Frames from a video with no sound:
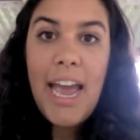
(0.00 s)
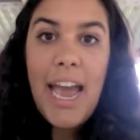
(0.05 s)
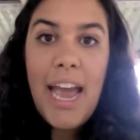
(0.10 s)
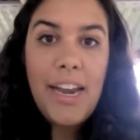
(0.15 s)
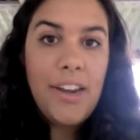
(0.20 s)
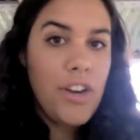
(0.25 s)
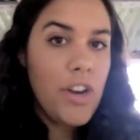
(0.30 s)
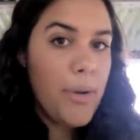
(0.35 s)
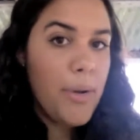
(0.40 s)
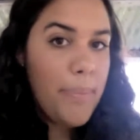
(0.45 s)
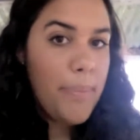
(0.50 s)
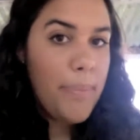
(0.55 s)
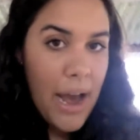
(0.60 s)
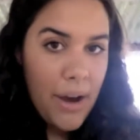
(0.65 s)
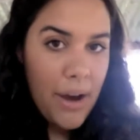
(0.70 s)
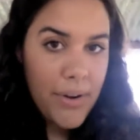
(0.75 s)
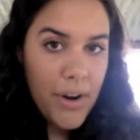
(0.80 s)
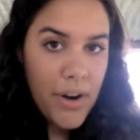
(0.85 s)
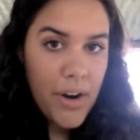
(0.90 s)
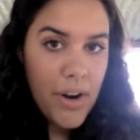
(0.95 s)
and your
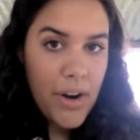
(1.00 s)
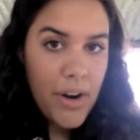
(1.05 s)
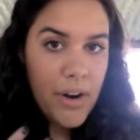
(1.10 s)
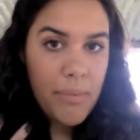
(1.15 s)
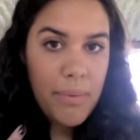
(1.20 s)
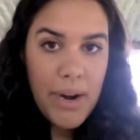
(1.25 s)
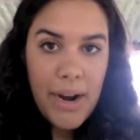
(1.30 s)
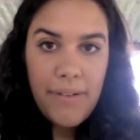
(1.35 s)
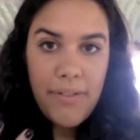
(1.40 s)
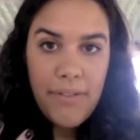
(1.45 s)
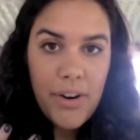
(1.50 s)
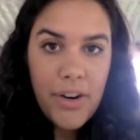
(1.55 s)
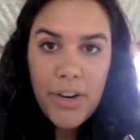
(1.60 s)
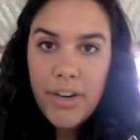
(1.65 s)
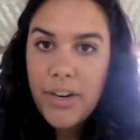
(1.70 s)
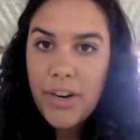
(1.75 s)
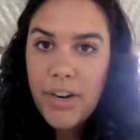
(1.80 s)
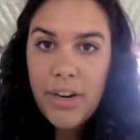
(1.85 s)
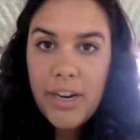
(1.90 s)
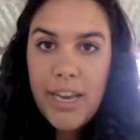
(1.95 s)
powder,
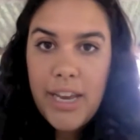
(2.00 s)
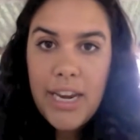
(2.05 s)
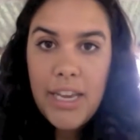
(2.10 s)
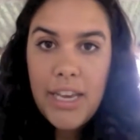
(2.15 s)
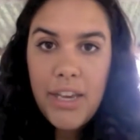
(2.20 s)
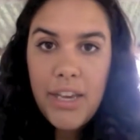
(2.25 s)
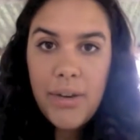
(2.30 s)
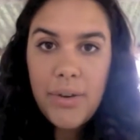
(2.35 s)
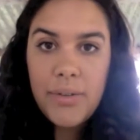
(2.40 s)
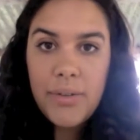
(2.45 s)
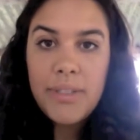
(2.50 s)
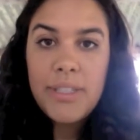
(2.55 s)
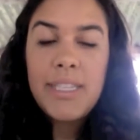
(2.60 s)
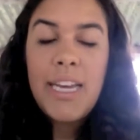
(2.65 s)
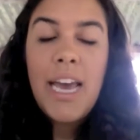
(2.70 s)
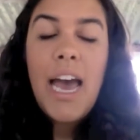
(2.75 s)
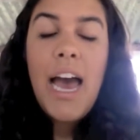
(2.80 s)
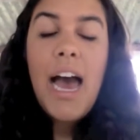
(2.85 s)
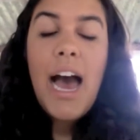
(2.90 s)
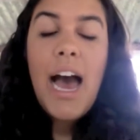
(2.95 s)
whatever you're going to use,